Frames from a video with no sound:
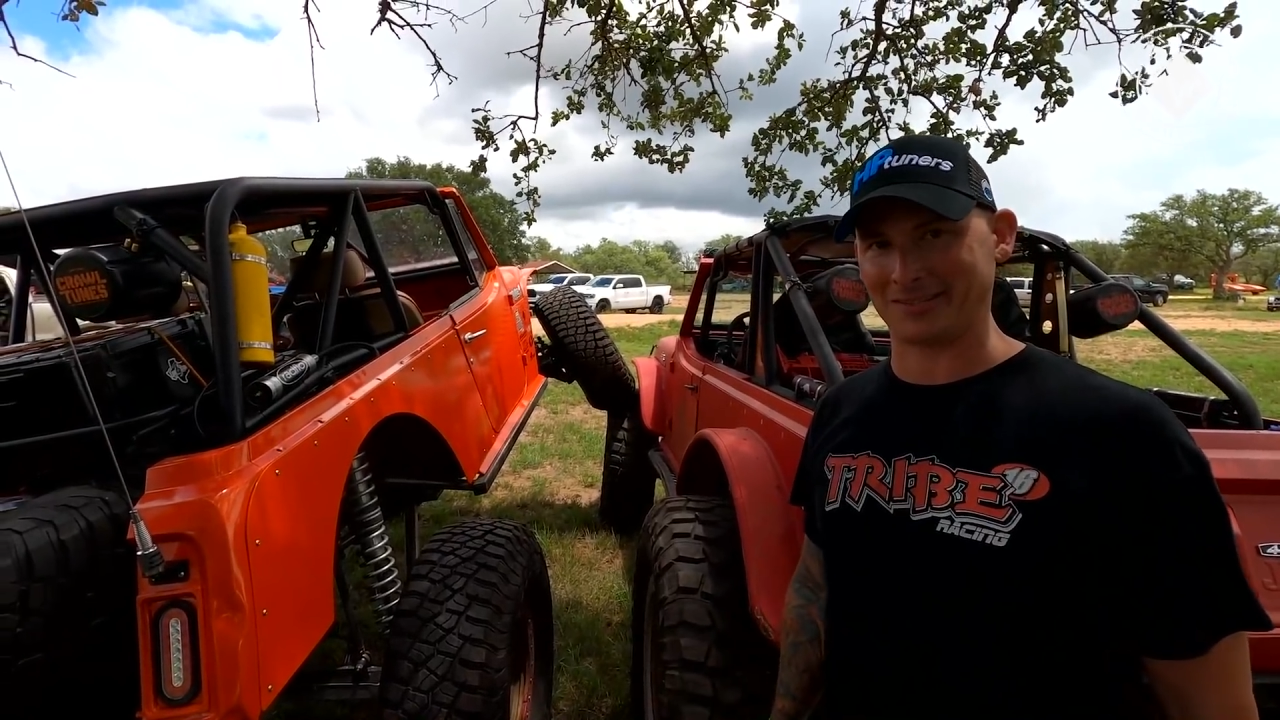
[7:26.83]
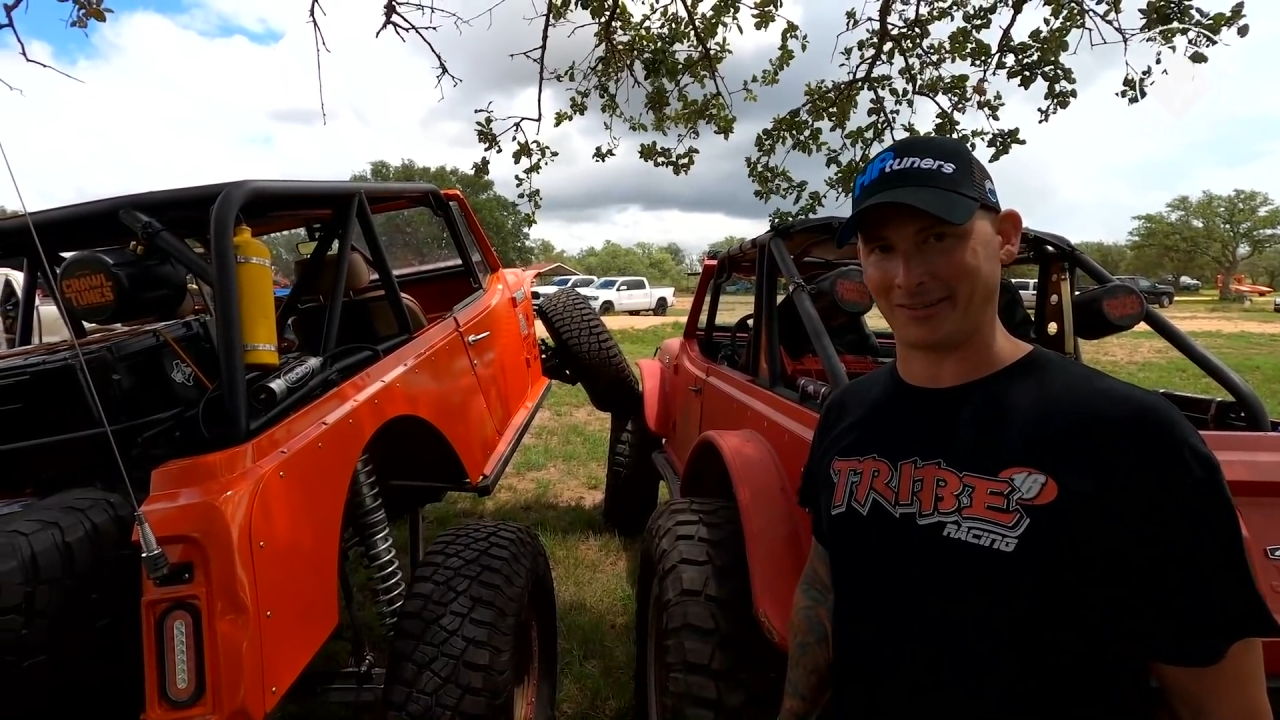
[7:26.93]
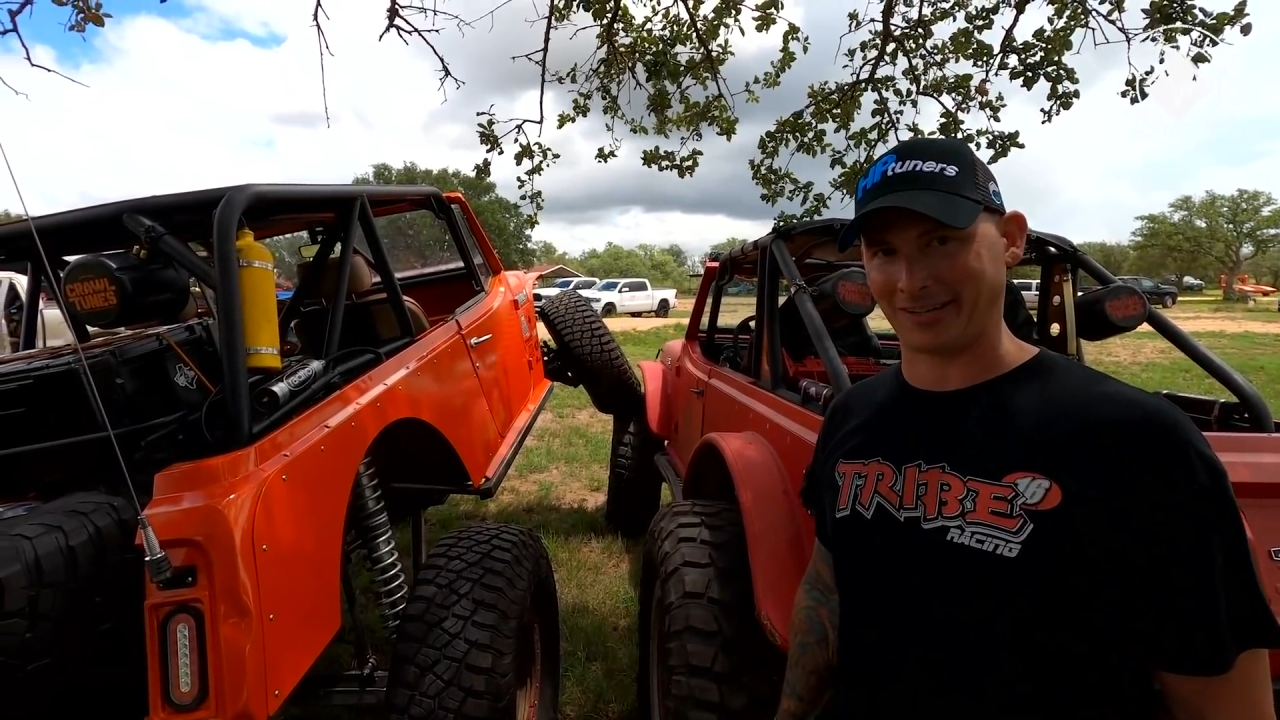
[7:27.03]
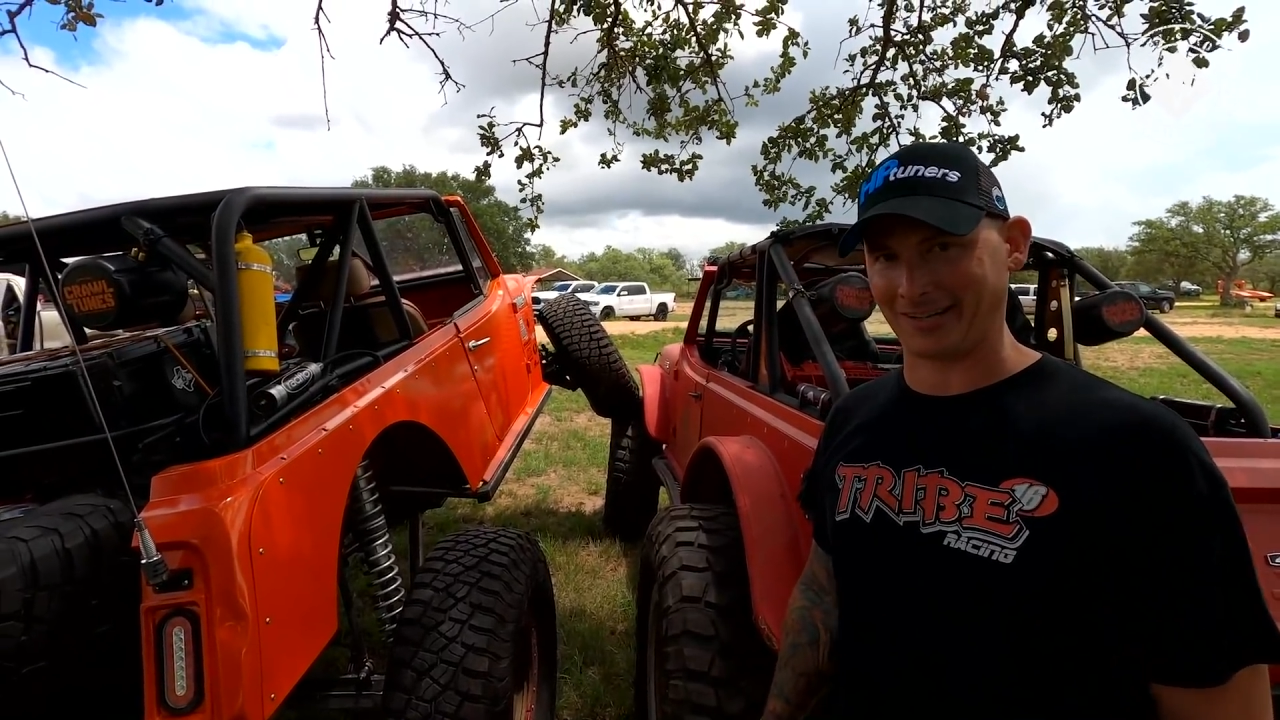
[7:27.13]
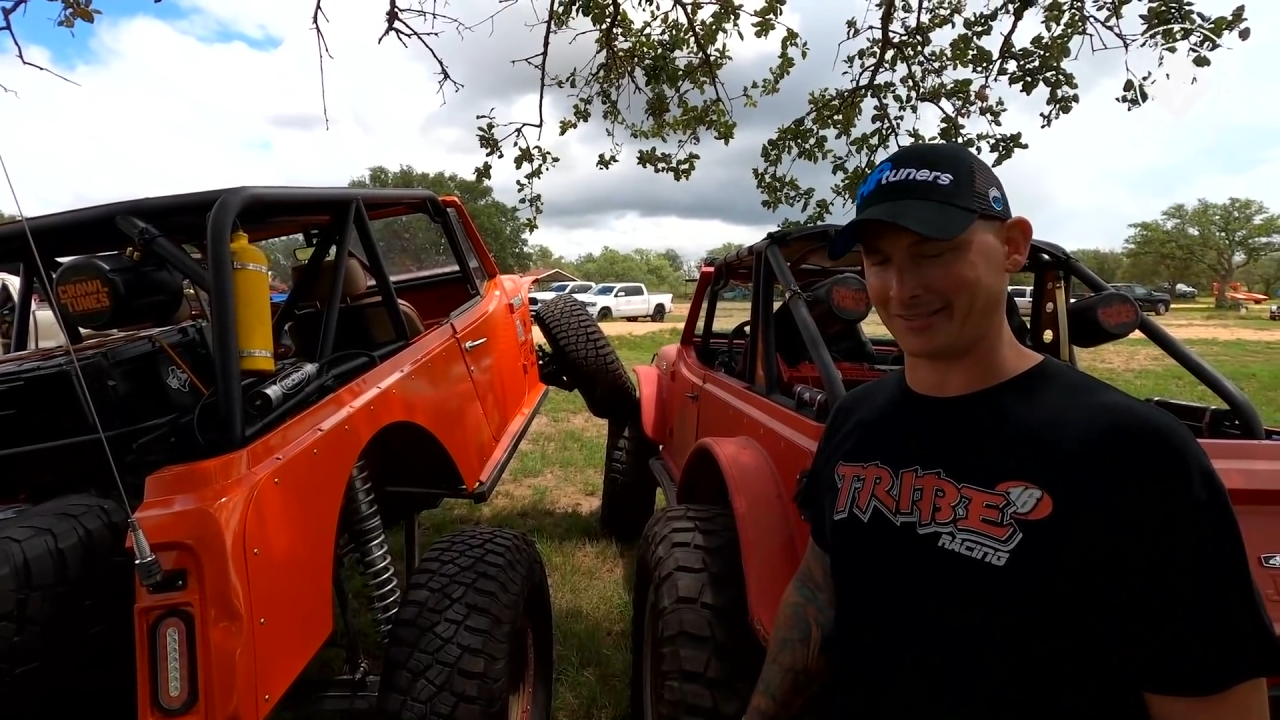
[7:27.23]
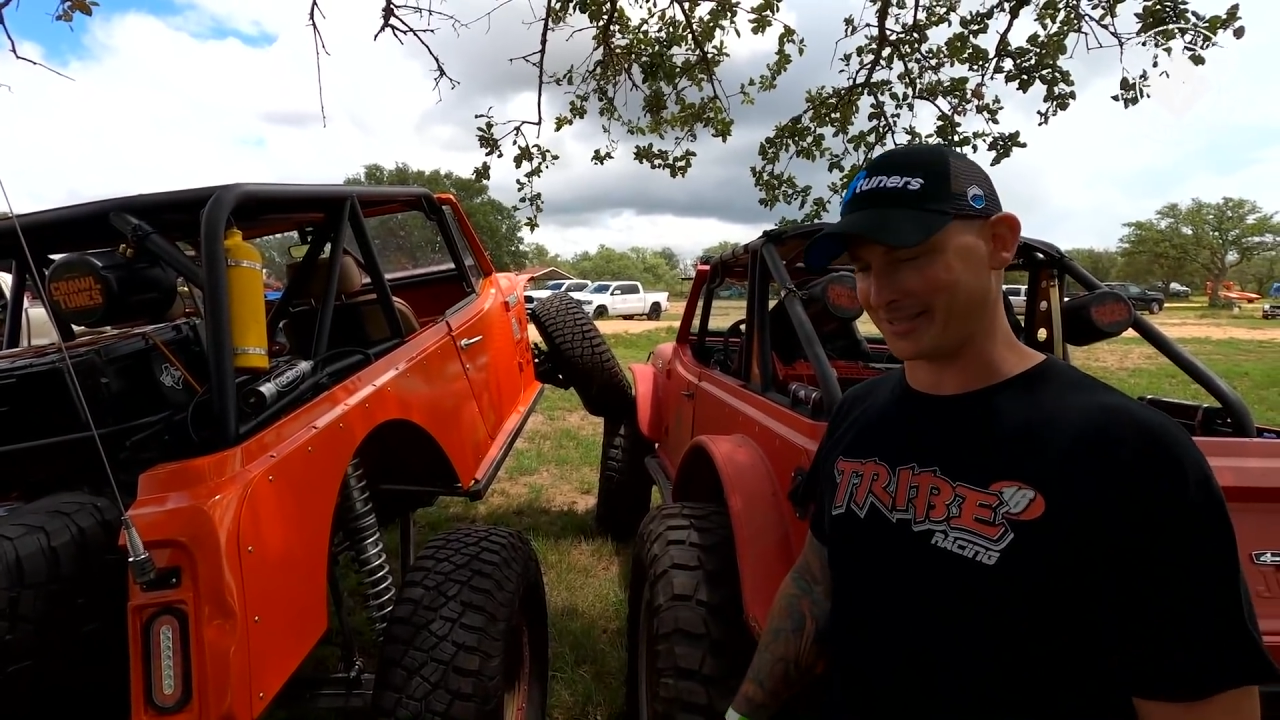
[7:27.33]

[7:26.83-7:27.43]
so I kind of